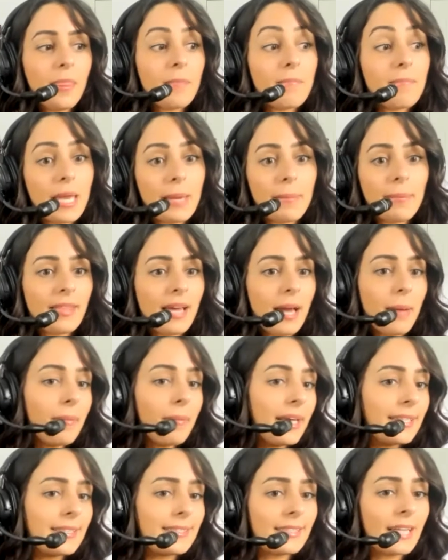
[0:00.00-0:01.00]
maybe that
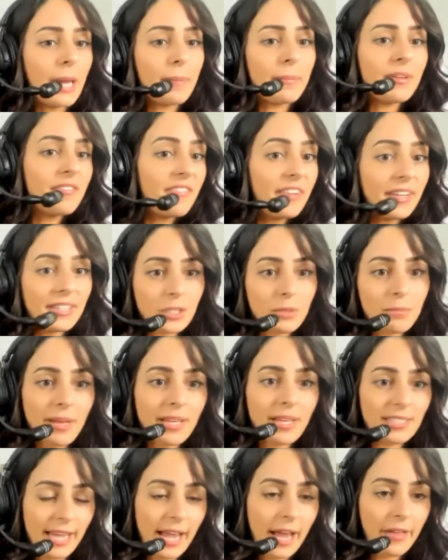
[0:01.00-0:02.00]
means that I'm in victim
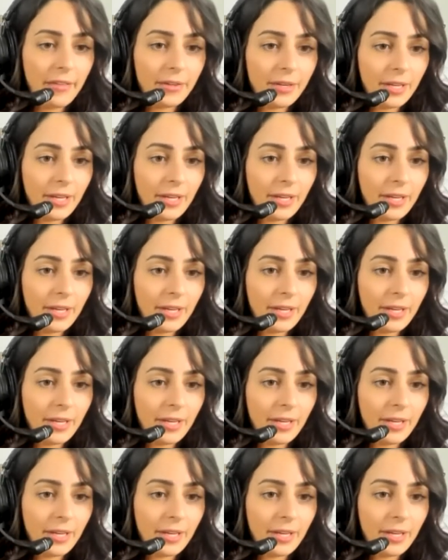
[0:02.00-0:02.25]
mentality.